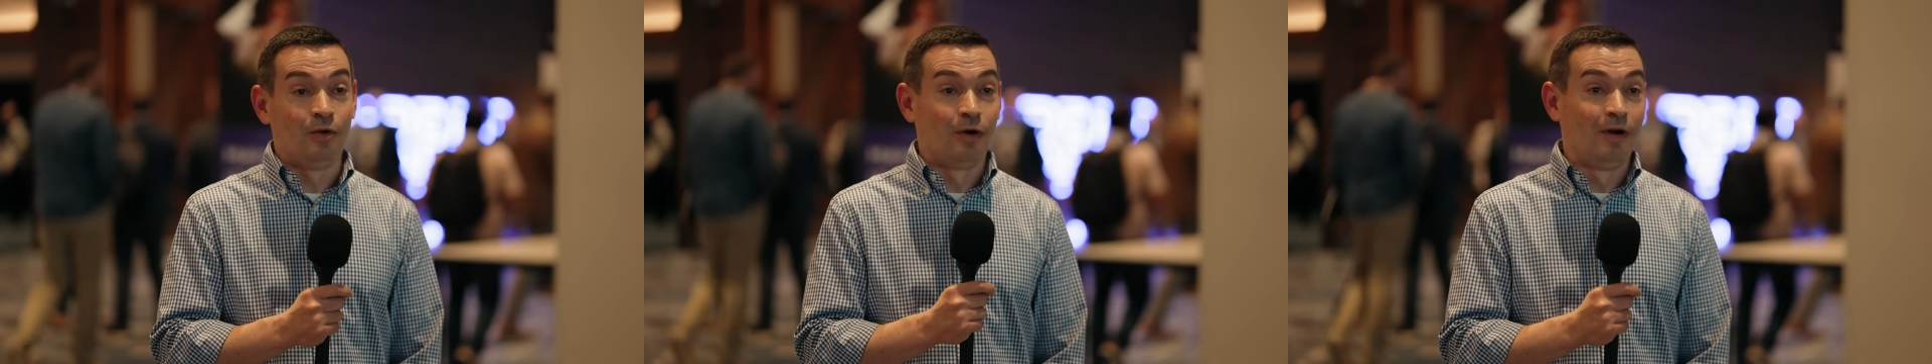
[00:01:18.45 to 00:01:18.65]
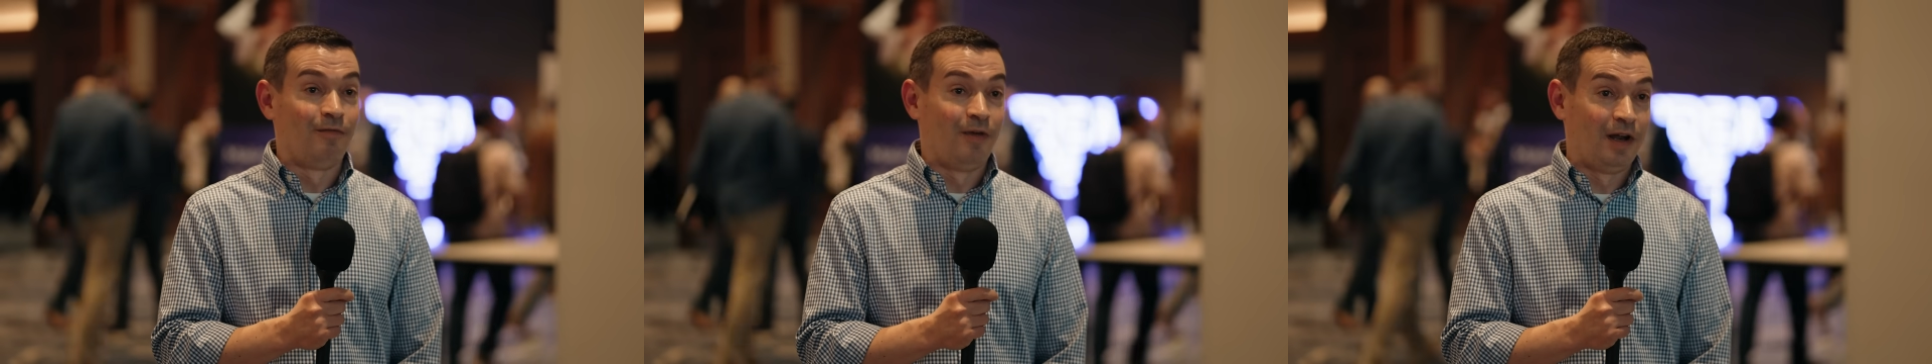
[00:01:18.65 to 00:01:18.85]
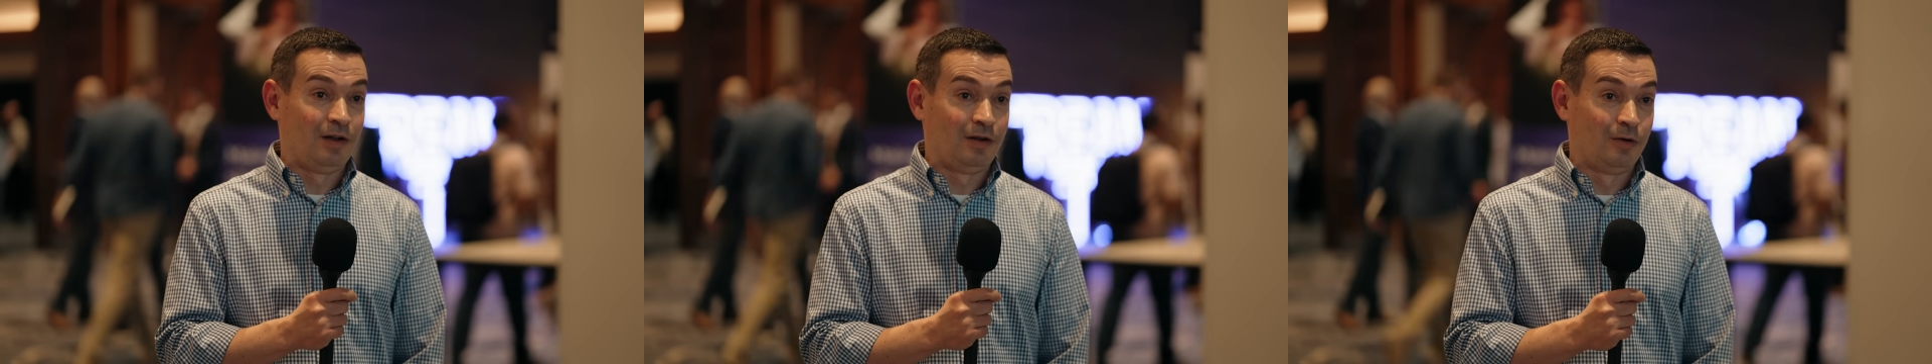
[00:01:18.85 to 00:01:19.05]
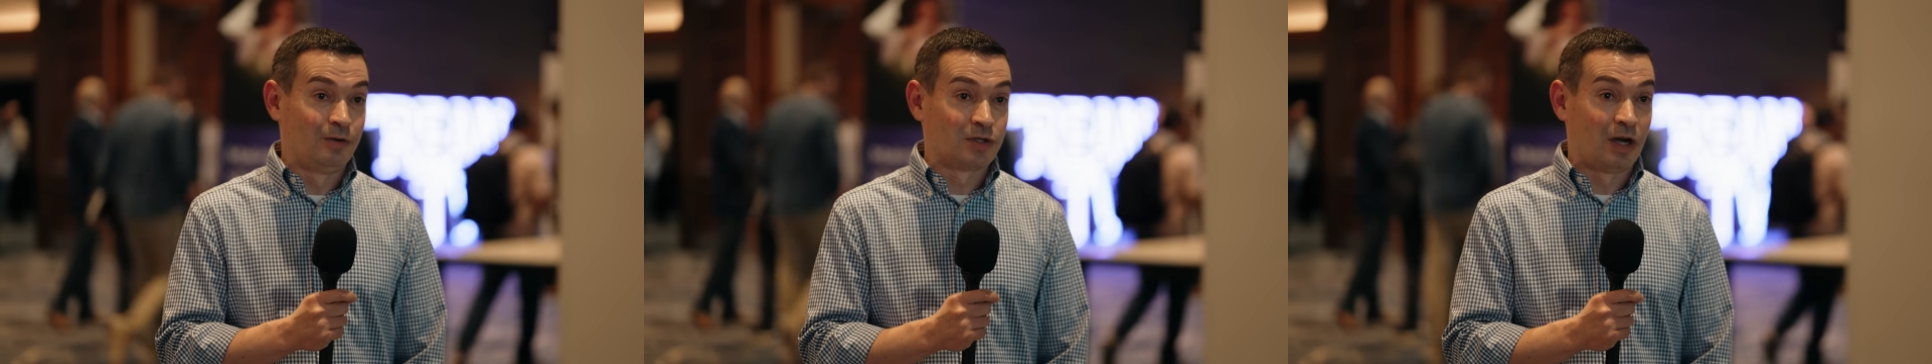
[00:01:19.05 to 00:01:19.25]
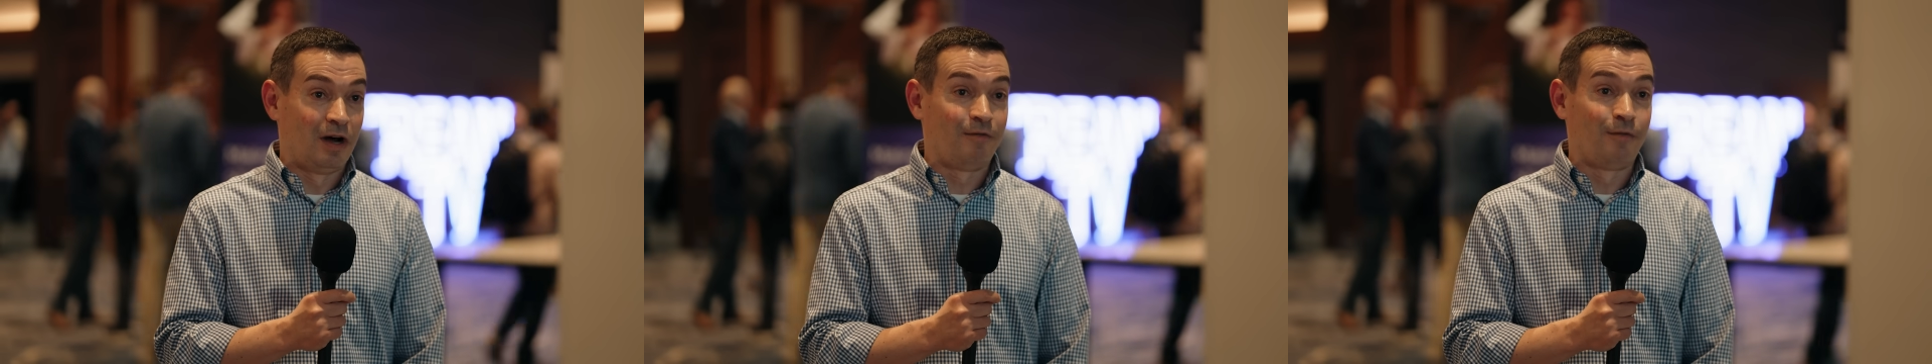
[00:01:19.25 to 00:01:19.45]
your event
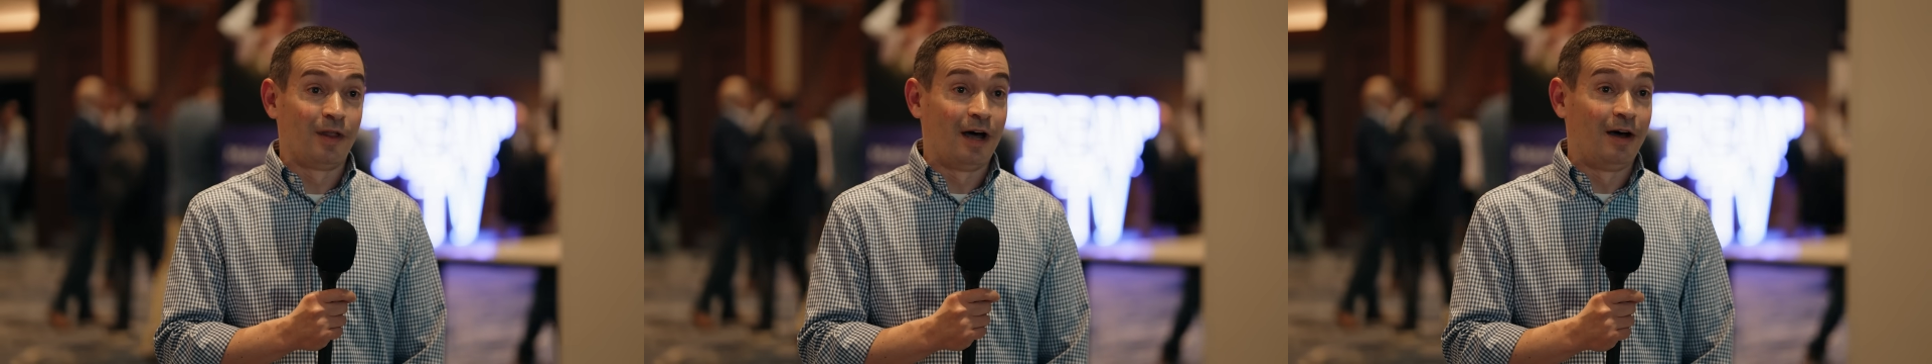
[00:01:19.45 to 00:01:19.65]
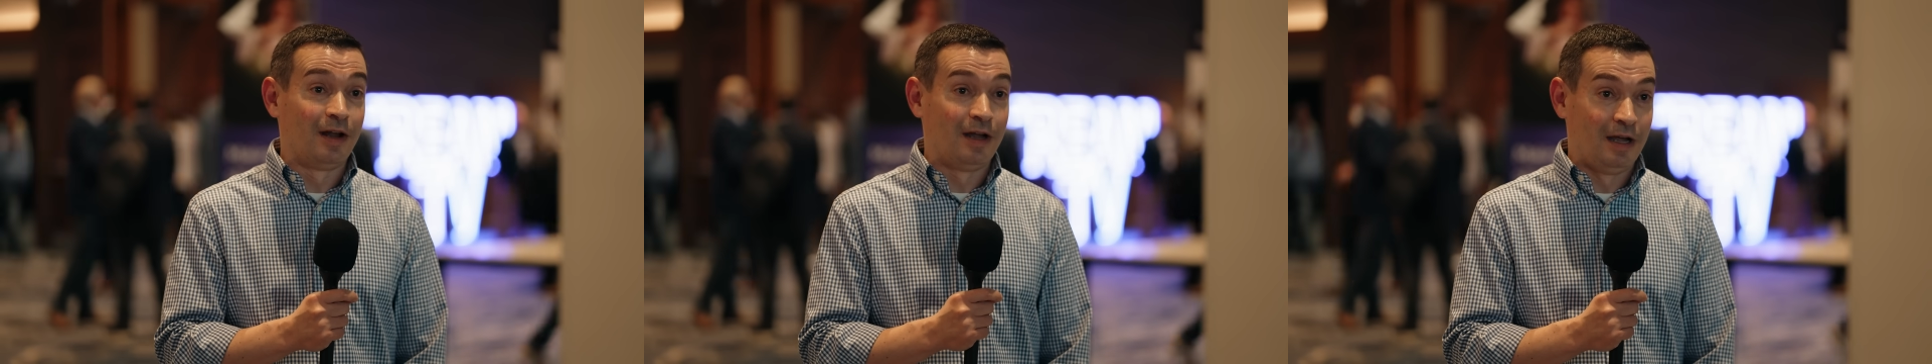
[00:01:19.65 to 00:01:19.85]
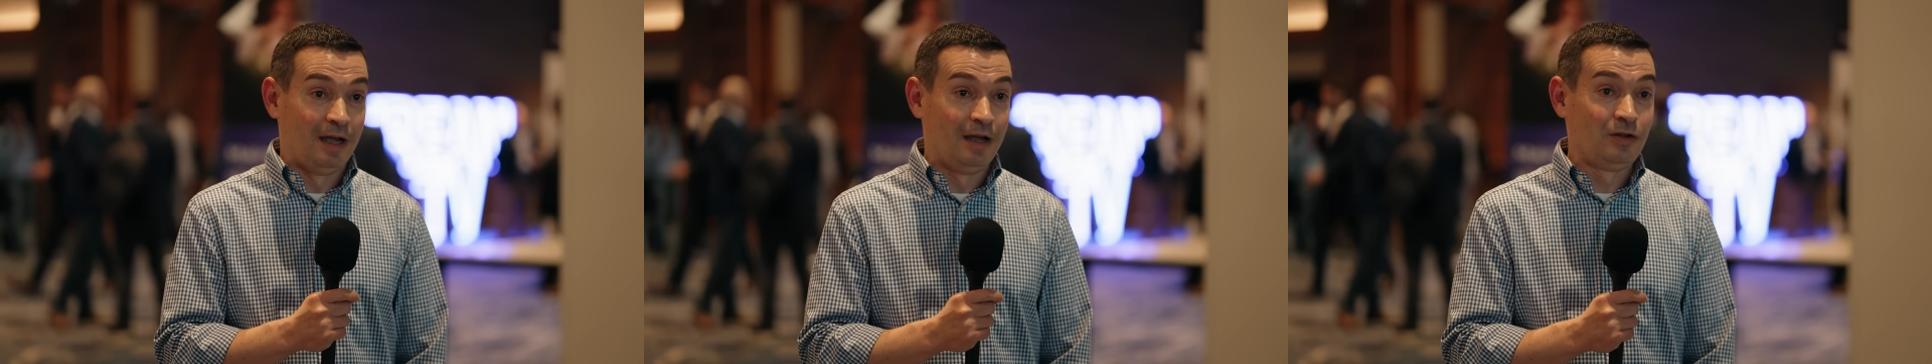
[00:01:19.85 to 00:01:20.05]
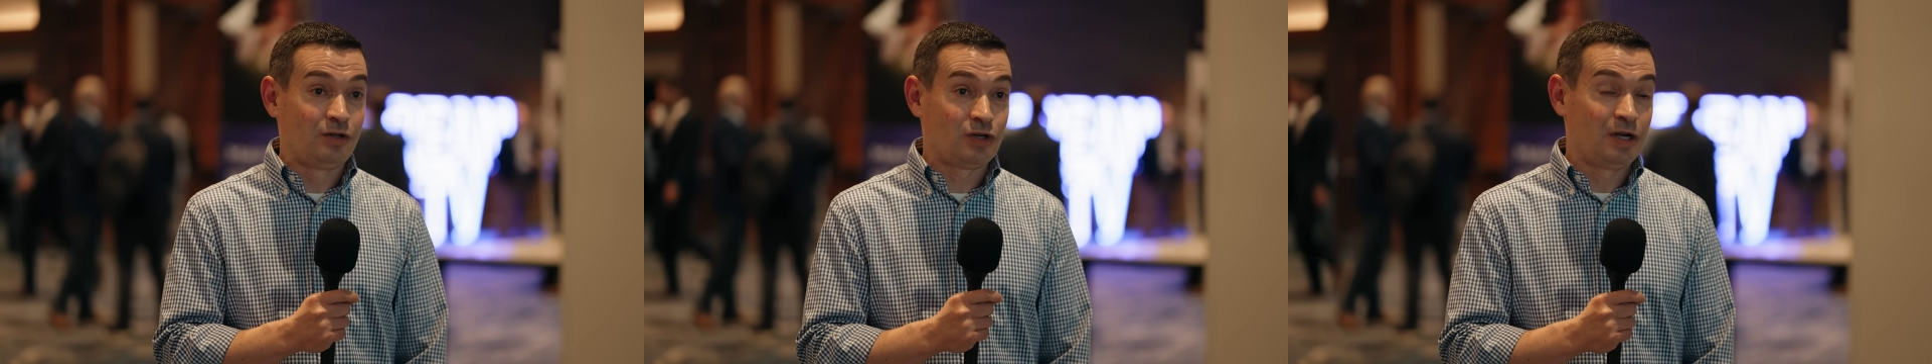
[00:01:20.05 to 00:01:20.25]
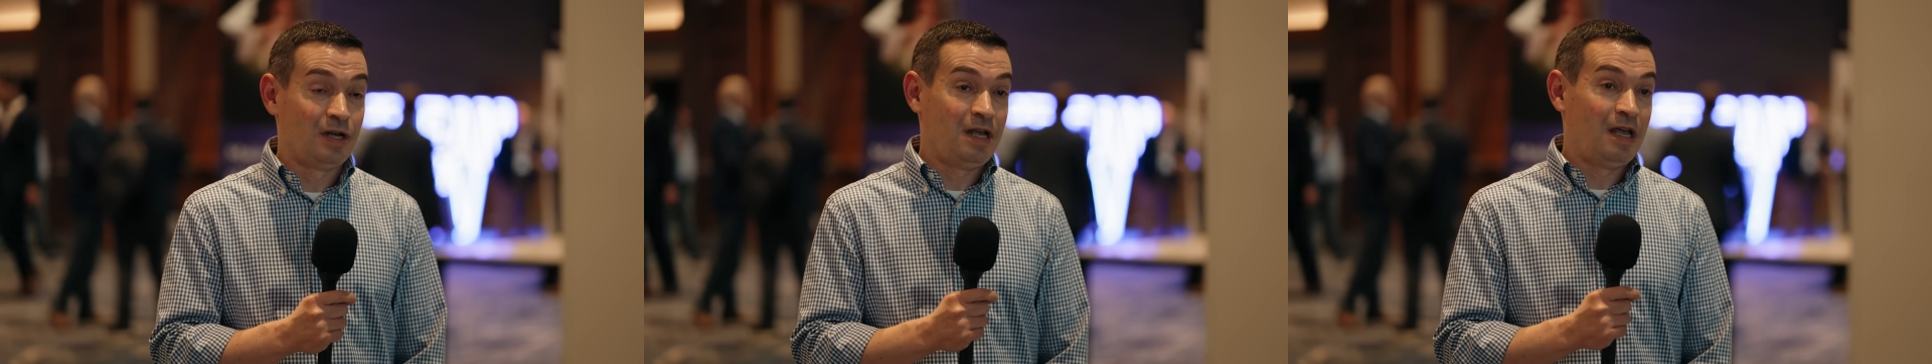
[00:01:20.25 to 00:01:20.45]
goes off without a
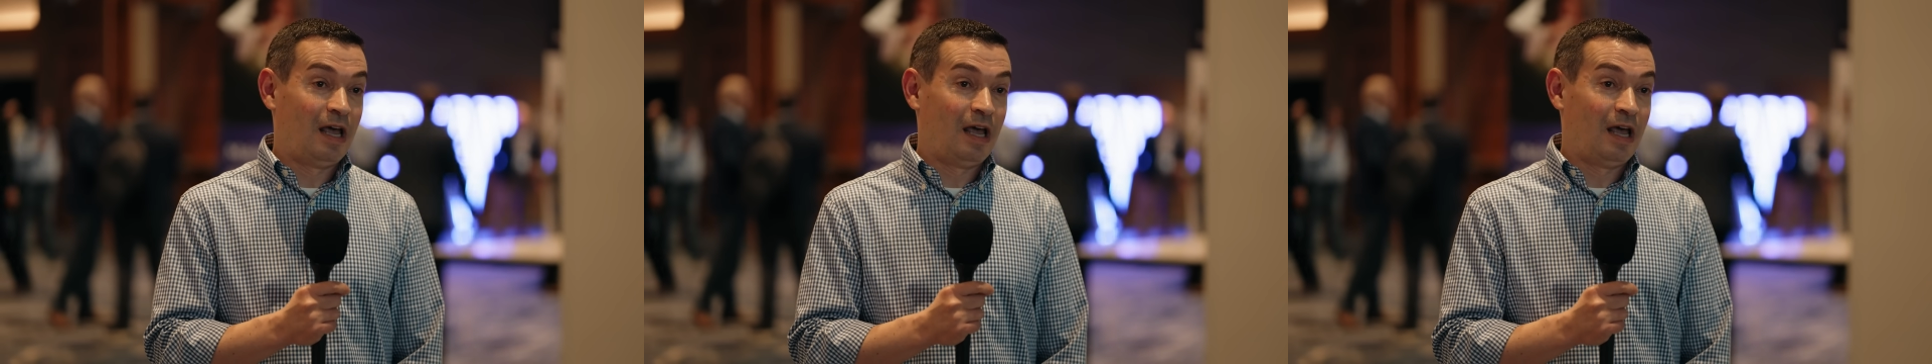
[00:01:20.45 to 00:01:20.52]
hitch.